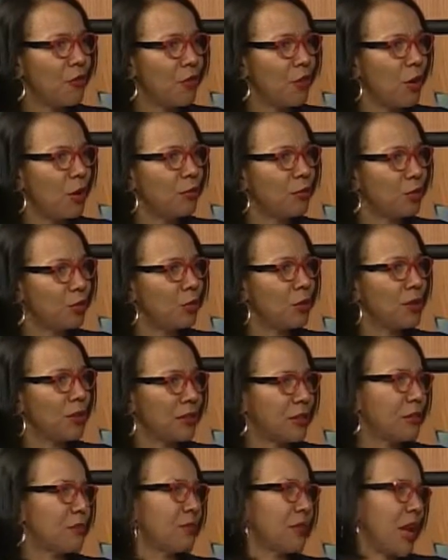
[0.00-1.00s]
from doing
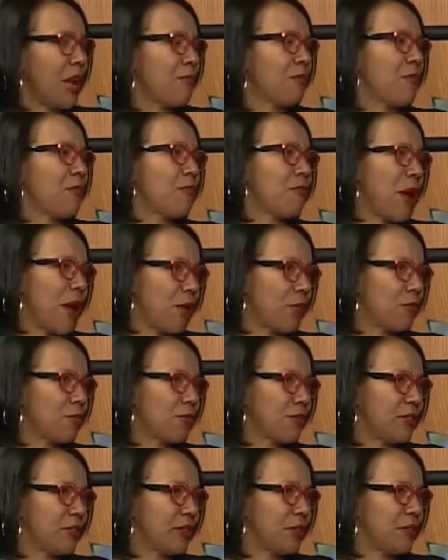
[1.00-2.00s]
some type of
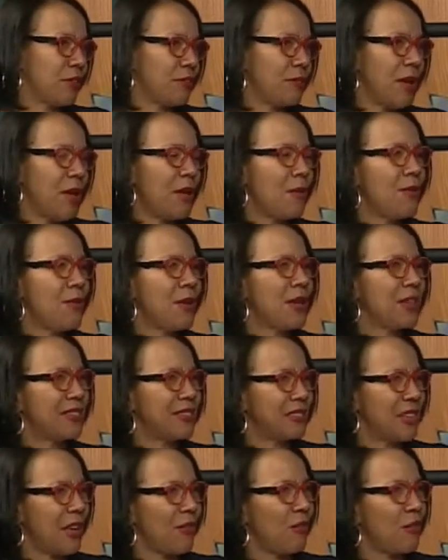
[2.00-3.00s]
bankruptcy. May it be a
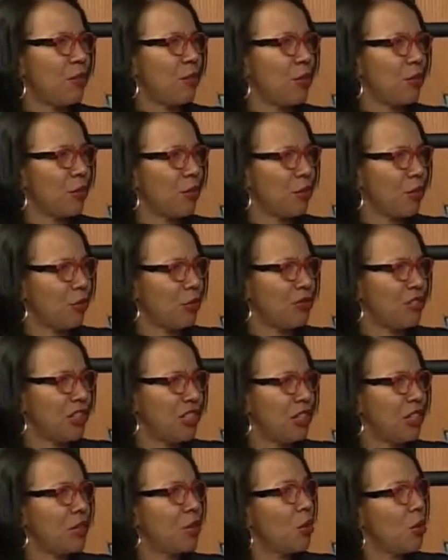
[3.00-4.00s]
7 or a
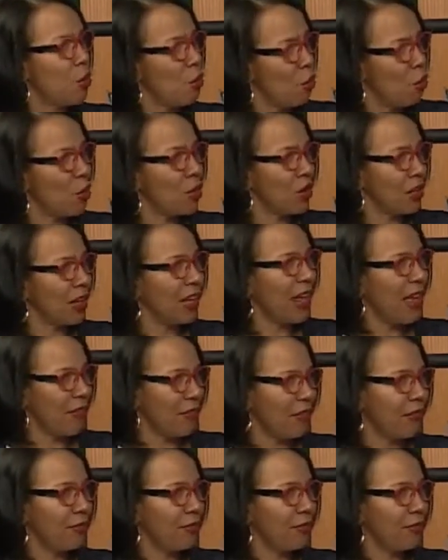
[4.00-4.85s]
13 or an 11.